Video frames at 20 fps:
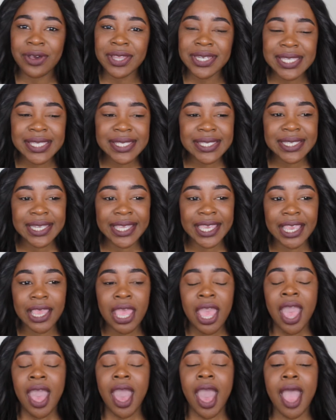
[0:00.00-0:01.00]

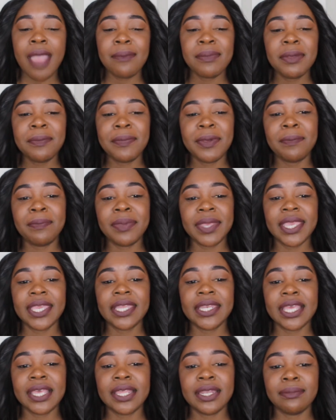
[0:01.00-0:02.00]
Honestly, I remember
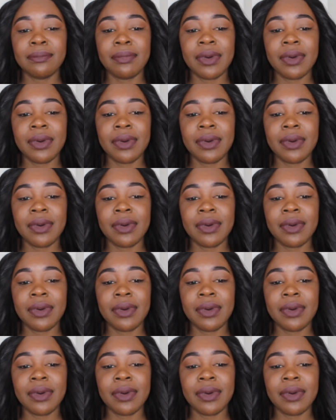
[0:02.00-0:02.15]
being in